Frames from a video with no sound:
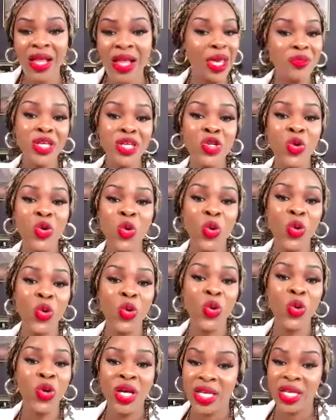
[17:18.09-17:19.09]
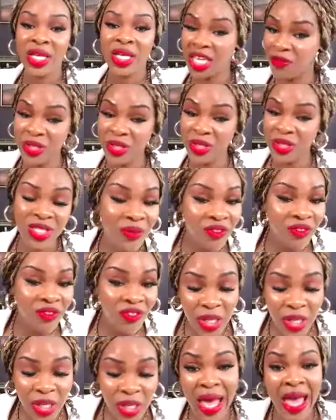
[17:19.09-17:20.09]
Let me know. Give me some
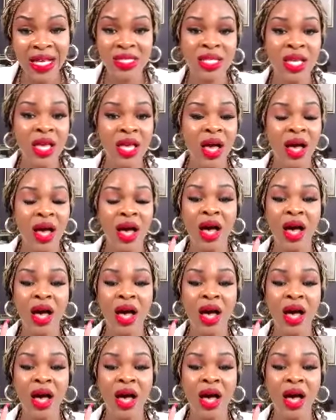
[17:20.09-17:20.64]
feedbacks.